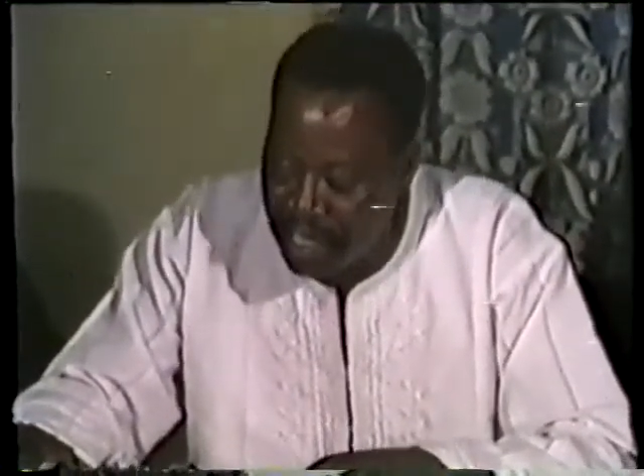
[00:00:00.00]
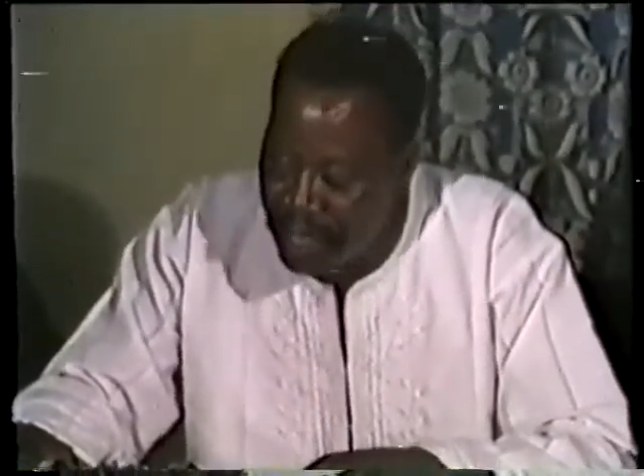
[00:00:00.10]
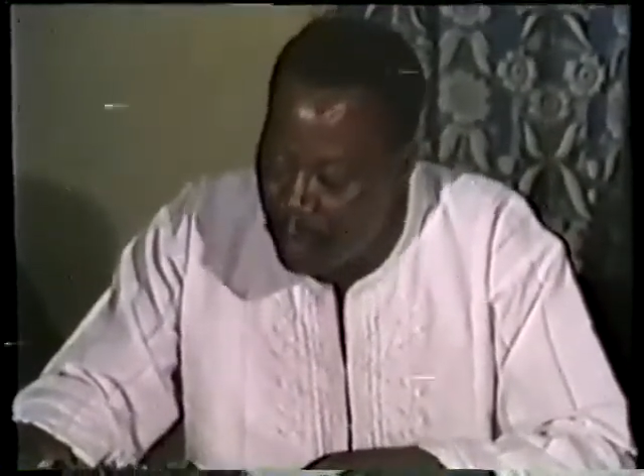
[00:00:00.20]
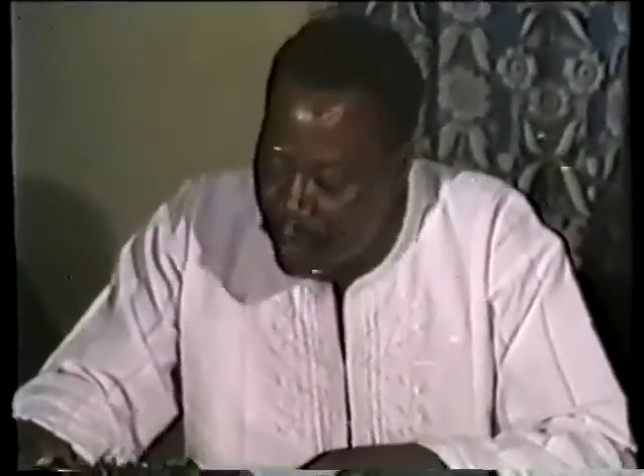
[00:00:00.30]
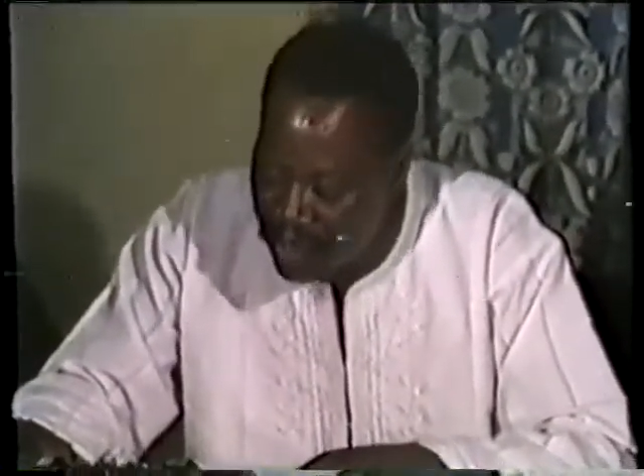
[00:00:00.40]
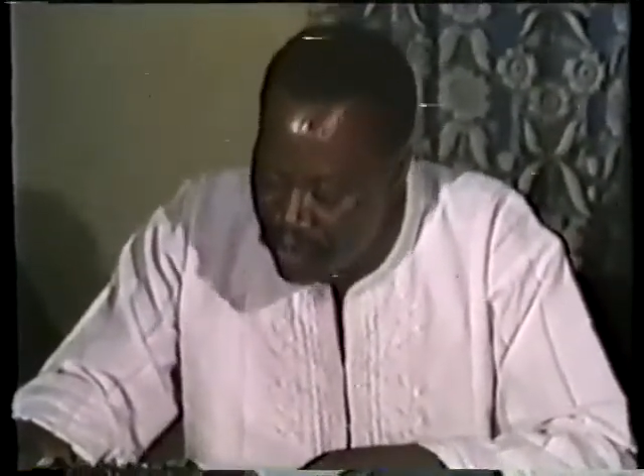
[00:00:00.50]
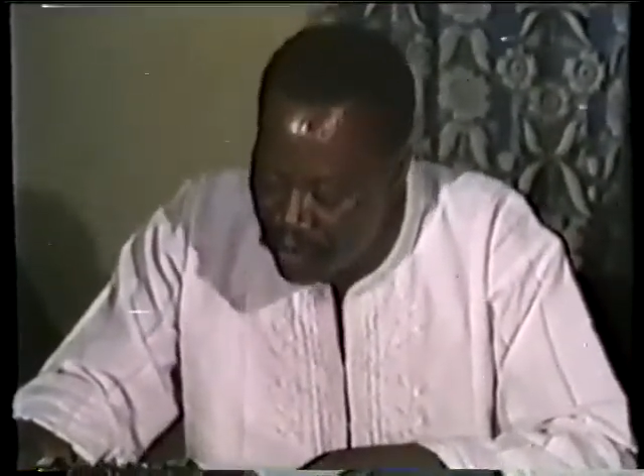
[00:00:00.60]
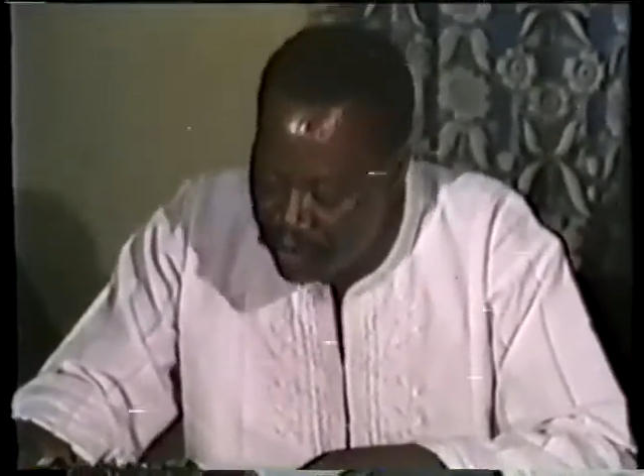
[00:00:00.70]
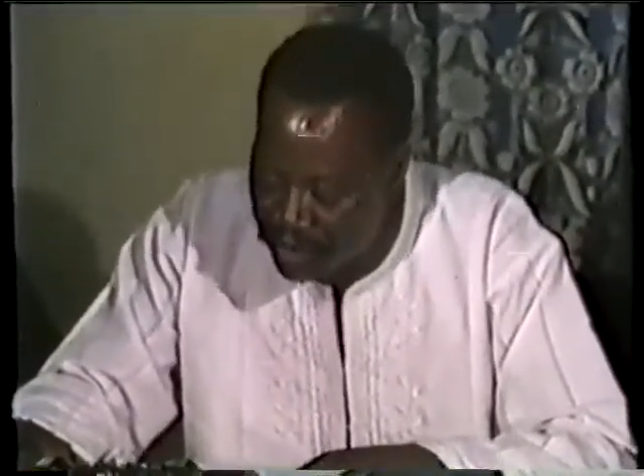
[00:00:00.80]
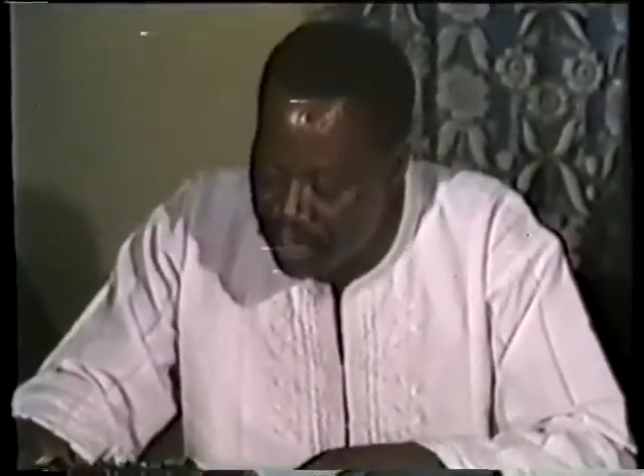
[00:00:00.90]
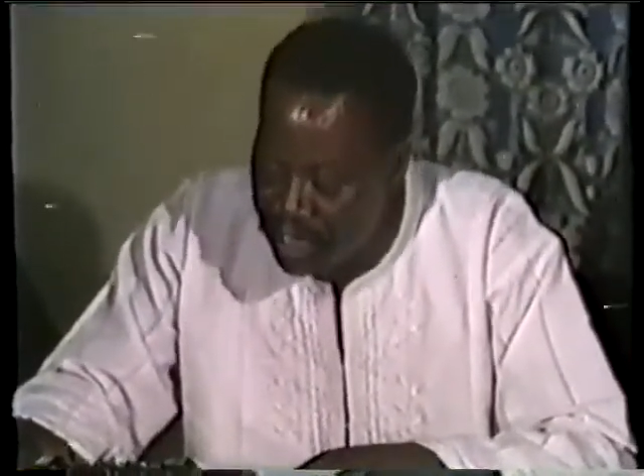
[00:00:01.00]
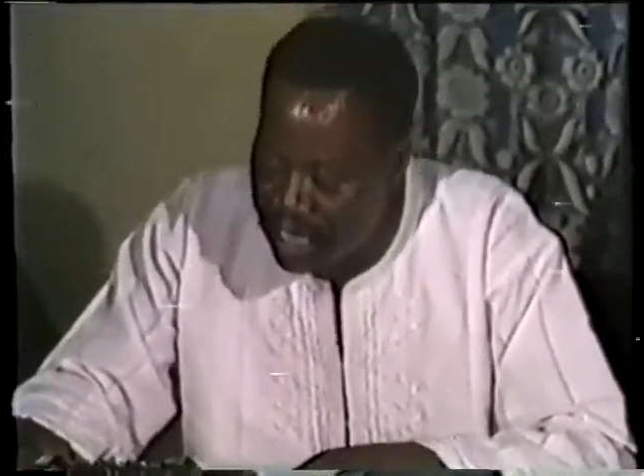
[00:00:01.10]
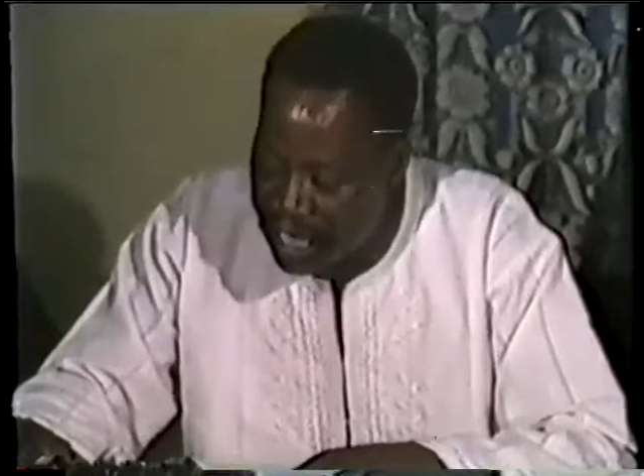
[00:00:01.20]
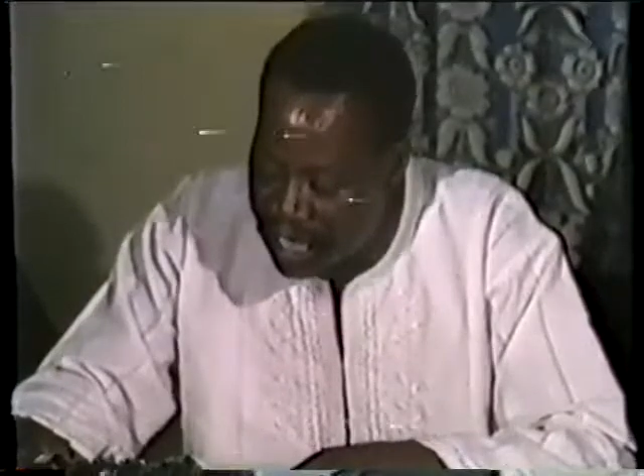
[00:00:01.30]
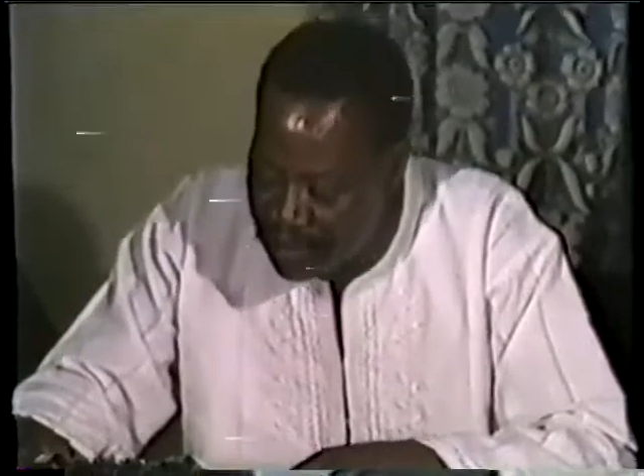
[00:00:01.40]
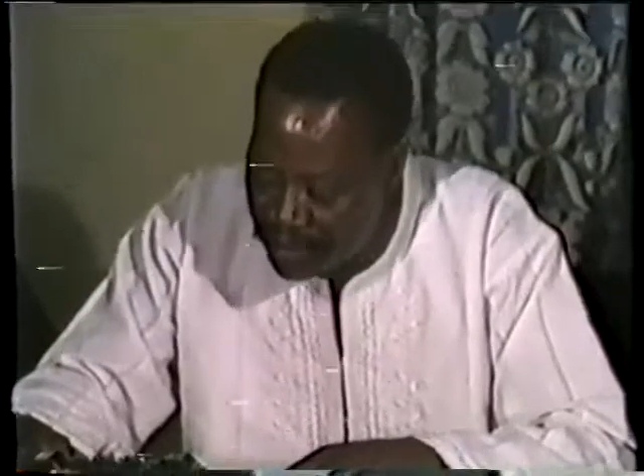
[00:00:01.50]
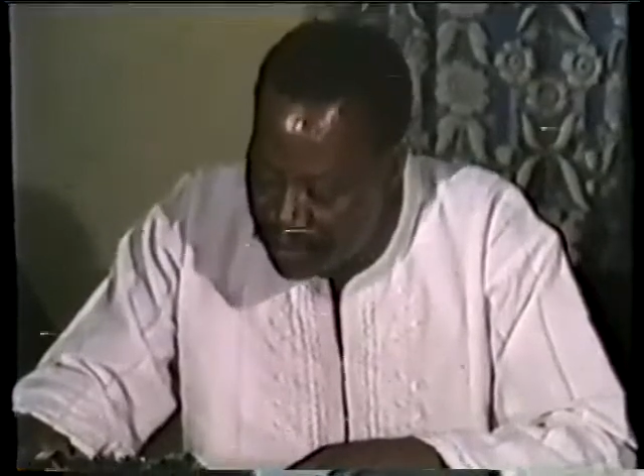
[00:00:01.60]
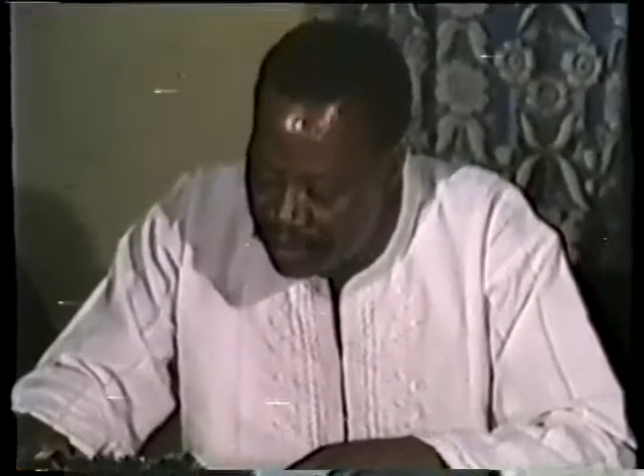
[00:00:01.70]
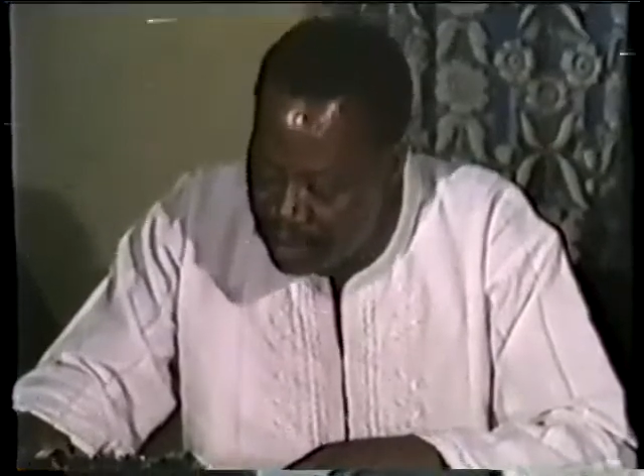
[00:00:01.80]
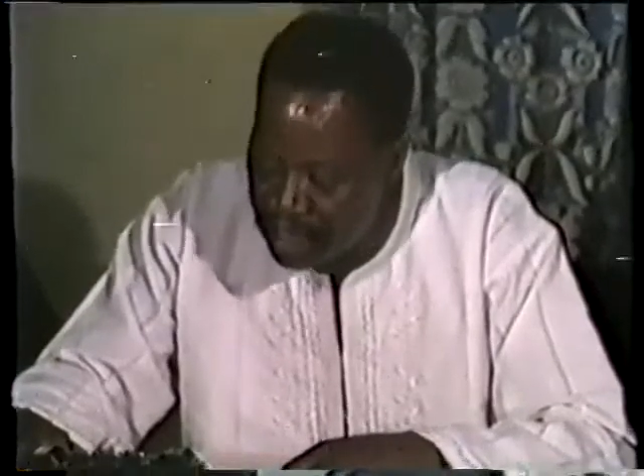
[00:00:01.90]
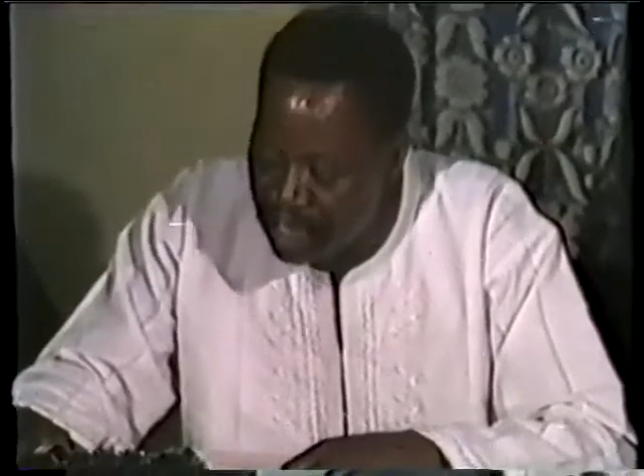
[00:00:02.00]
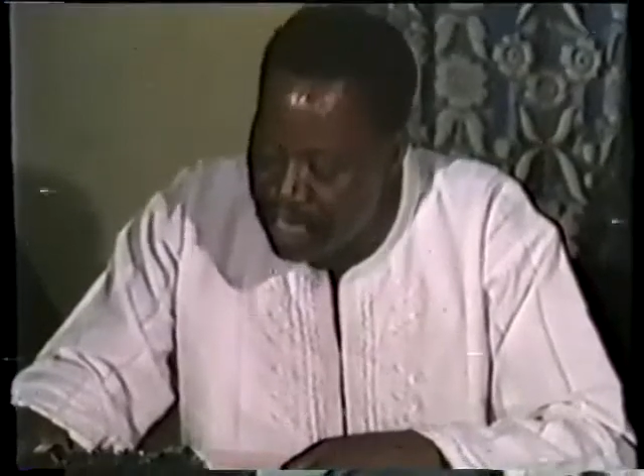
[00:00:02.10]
the widows, the crippled,